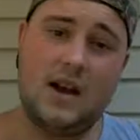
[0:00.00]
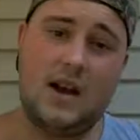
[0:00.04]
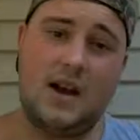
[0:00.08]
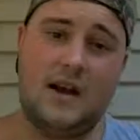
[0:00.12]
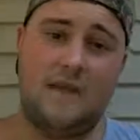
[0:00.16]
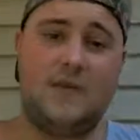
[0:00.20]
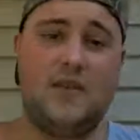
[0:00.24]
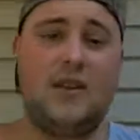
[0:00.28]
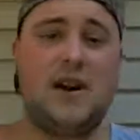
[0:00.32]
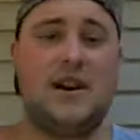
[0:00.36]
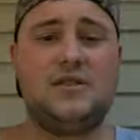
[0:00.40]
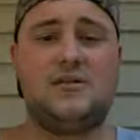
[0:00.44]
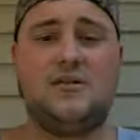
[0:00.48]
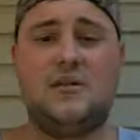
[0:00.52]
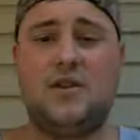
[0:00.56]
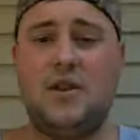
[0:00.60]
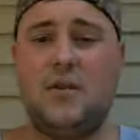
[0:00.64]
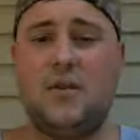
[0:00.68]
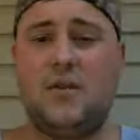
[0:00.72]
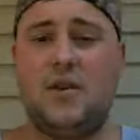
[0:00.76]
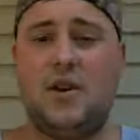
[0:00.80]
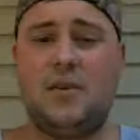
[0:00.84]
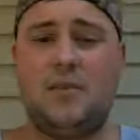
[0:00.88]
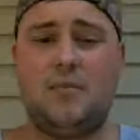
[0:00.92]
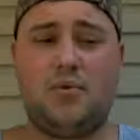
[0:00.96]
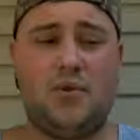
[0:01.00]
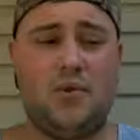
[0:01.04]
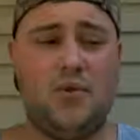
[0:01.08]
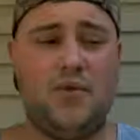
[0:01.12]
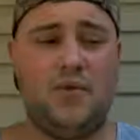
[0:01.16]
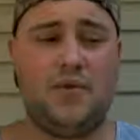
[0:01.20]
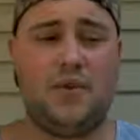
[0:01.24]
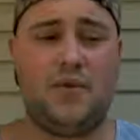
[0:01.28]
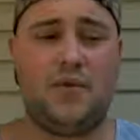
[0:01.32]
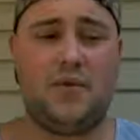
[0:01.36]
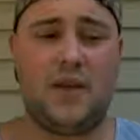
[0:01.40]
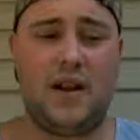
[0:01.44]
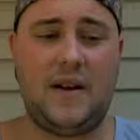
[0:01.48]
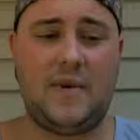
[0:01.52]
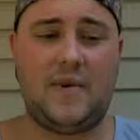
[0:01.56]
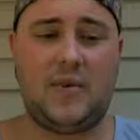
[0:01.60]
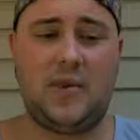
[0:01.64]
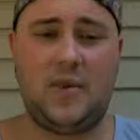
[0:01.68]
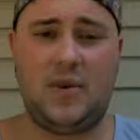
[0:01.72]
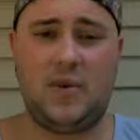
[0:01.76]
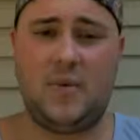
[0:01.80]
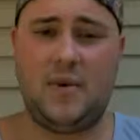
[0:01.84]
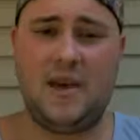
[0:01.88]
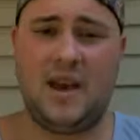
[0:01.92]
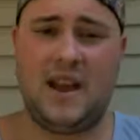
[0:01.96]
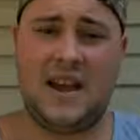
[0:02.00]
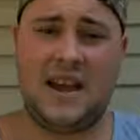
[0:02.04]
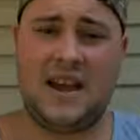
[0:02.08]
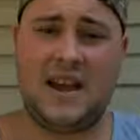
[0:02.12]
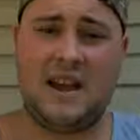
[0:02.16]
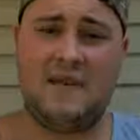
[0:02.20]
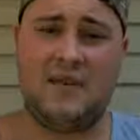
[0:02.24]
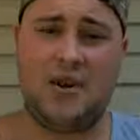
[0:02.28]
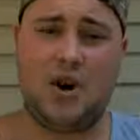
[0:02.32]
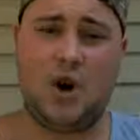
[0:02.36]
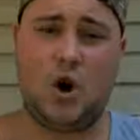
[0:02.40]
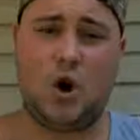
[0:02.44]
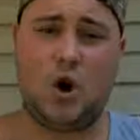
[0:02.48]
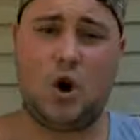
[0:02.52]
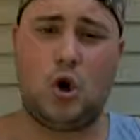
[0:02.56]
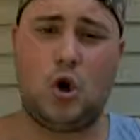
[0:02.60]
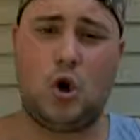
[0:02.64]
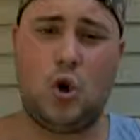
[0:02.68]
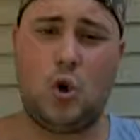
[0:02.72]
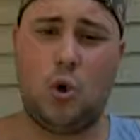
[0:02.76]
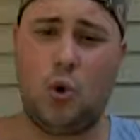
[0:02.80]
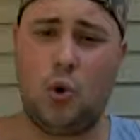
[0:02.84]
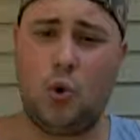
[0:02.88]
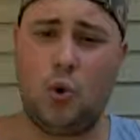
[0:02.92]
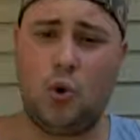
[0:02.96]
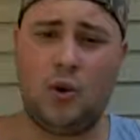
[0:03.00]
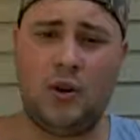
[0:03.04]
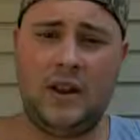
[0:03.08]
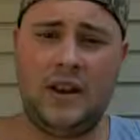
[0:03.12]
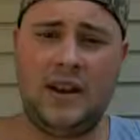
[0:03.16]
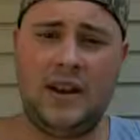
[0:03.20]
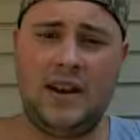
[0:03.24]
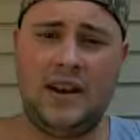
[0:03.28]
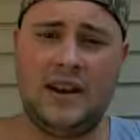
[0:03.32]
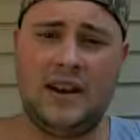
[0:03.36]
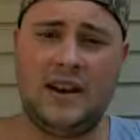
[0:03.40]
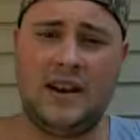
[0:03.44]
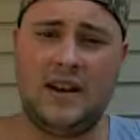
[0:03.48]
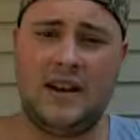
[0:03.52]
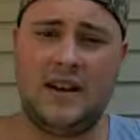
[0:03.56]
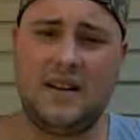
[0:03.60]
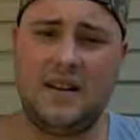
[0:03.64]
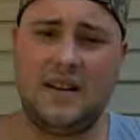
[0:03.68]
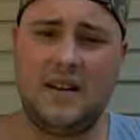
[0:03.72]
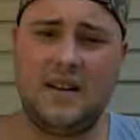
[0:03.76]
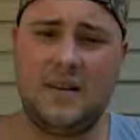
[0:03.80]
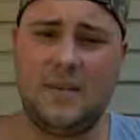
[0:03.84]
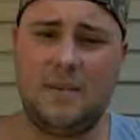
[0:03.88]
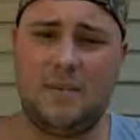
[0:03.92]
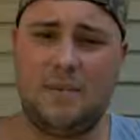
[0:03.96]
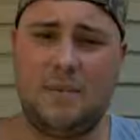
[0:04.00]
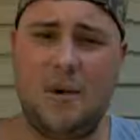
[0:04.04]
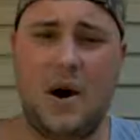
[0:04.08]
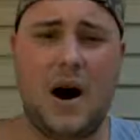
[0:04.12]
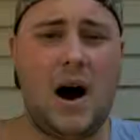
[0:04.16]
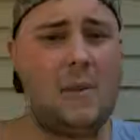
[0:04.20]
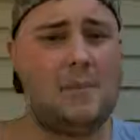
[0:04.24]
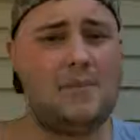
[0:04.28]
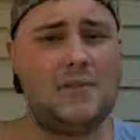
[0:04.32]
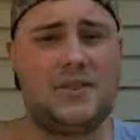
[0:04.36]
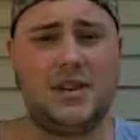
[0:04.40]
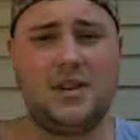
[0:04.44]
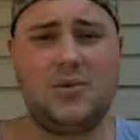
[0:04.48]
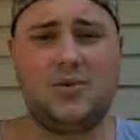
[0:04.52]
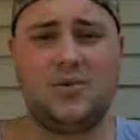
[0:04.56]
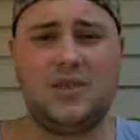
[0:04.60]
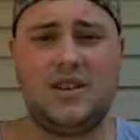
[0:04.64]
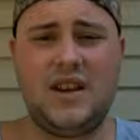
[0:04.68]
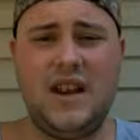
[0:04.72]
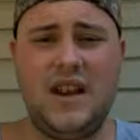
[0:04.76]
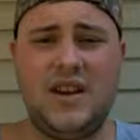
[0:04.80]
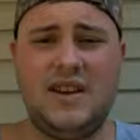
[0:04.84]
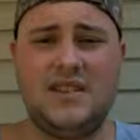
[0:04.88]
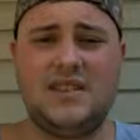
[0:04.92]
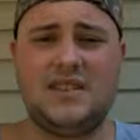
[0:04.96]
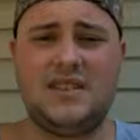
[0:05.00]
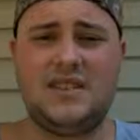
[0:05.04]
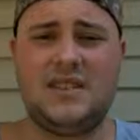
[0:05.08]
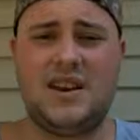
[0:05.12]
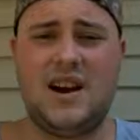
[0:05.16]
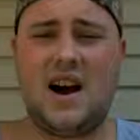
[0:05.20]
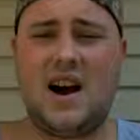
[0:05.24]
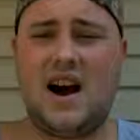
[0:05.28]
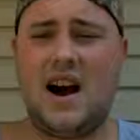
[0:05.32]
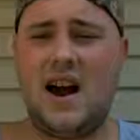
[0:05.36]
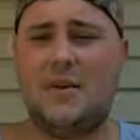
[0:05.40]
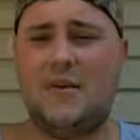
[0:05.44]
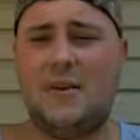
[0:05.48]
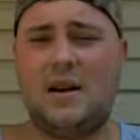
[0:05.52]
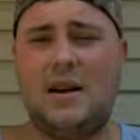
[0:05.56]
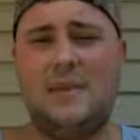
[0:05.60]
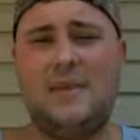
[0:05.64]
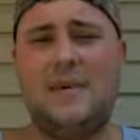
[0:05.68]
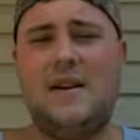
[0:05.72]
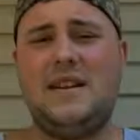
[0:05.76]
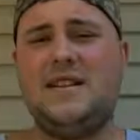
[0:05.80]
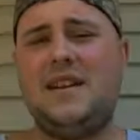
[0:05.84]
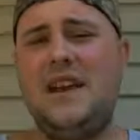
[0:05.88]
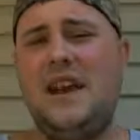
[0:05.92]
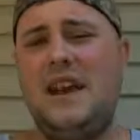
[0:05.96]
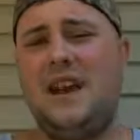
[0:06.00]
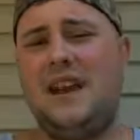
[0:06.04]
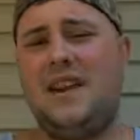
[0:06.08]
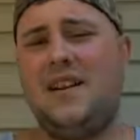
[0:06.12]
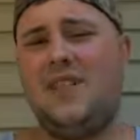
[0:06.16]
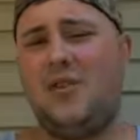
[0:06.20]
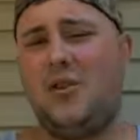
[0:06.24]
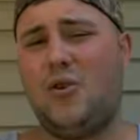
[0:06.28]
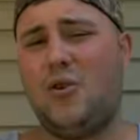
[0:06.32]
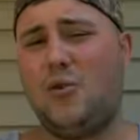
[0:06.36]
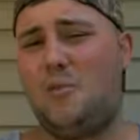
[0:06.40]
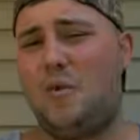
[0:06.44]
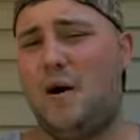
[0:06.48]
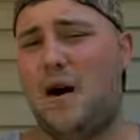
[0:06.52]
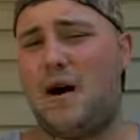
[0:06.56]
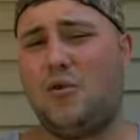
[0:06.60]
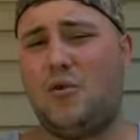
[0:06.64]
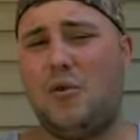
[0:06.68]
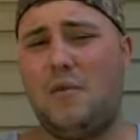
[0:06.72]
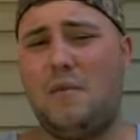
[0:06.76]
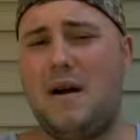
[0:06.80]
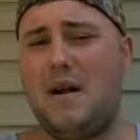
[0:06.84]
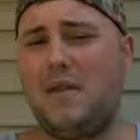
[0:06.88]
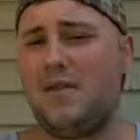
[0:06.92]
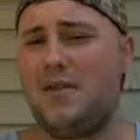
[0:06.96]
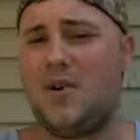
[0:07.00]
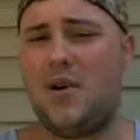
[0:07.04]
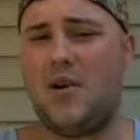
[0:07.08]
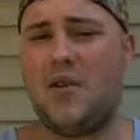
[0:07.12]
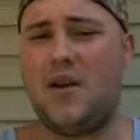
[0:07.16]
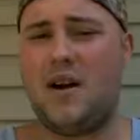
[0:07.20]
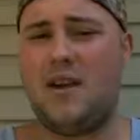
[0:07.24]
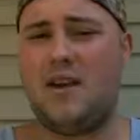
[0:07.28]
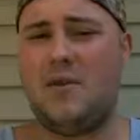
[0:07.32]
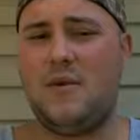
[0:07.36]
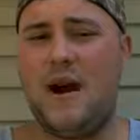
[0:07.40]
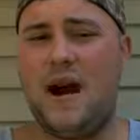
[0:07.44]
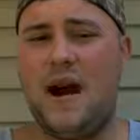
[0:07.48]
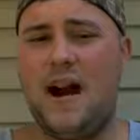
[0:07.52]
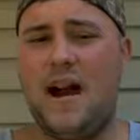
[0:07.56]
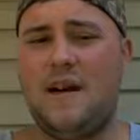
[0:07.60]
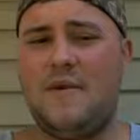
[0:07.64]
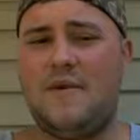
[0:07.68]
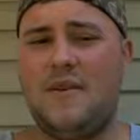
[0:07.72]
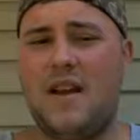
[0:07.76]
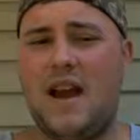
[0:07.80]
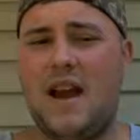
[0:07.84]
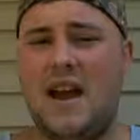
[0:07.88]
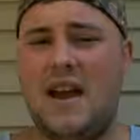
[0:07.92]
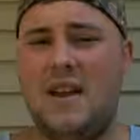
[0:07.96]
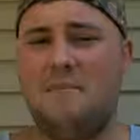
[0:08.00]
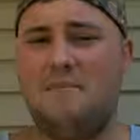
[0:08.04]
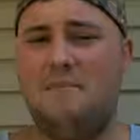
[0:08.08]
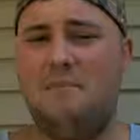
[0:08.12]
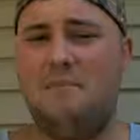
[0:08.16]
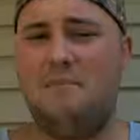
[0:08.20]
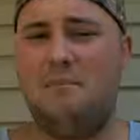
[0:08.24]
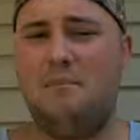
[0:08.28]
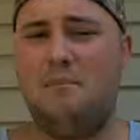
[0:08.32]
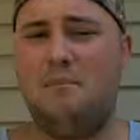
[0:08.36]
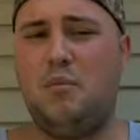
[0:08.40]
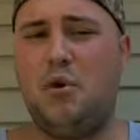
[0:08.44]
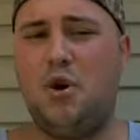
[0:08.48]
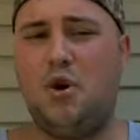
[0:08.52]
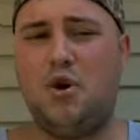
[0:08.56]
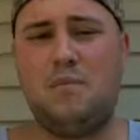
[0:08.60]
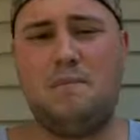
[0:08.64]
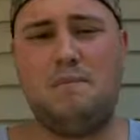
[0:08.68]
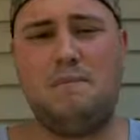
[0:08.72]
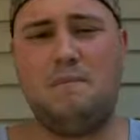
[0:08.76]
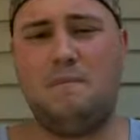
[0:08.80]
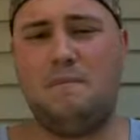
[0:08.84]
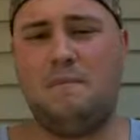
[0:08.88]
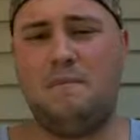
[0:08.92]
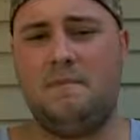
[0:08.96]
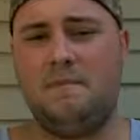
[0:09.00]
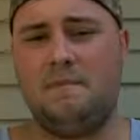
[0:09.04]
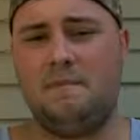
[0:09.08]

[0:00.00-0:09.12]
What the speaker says: If you guys really want to improve the flavor a little bit and give it a cooling popsicle taste, I recommend taking a little bottle of menthol that you have and putting